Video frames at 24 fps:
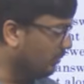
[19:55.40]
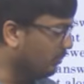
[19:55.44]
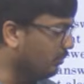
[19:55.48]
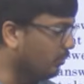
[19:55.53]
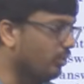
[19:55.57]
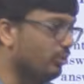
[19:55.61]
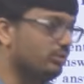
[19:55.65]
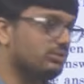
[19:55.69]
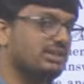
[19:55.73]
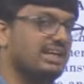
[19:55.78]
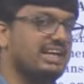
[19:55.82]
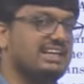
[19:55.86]

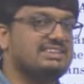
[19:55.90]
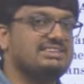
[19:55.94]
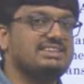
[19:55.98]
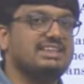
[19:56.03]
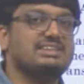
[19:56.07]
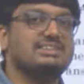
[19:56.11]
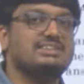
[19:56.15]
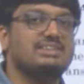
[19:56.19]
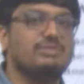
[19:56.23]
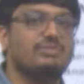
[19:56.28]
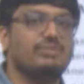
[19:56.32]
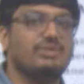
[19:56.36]
both x
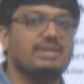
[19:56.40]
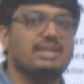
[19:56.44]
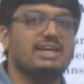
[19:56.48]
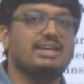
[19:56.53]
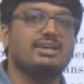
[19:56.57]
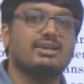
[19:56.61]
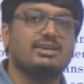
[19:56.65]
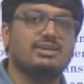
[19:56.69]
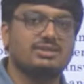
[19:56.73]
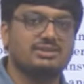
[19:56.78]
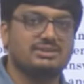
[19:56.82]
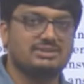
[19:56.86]
and z will get
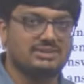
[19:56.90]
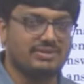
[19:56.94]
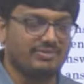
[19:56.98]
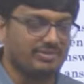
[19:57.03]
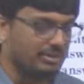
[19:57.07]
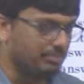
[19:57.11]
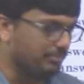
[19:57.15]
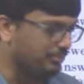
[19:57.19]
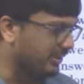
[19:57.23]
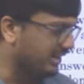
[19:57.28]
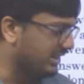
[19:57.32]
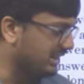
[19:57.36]

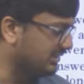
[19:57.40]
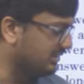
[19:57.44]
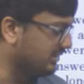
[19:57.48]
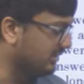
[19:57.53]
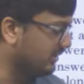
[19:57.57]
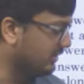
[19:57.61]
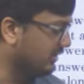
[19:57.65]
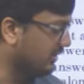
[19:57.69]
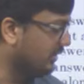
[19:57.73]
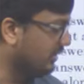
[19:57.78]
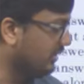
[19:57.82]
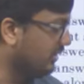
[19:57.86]
7 parts.
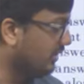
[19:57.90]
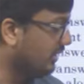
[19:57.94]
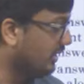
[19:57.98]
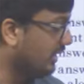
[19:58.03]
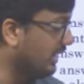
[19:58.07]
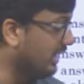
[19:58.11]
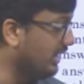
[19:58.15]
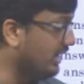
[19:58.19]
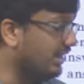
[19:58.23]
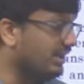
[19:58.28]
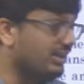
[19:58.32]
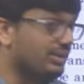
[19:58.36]

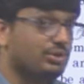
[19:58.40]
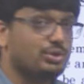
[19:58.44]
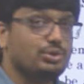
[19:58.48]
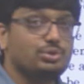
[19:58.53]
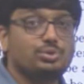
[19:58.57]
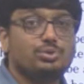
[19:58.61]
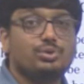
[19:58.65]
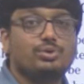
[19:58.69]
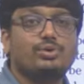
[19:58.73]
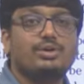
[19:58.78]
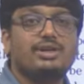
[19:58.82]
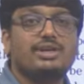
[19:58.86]
And you
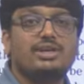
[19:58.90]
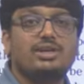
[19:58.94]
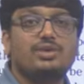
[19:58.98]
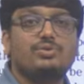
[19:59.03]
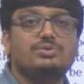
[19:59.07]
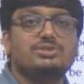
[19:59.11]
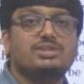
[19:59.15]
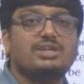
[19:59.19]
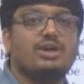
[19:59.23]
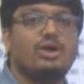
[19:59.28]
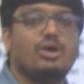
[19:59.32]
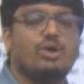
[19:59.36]
don't know
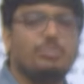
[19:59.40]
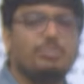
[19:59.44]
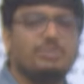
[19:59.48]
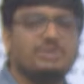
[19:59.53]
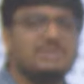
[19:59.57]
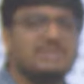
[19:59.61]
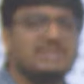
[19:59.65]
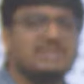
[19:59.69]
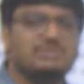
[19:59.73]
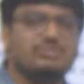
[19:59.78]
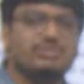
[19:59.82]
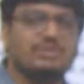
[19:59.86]
individually how much x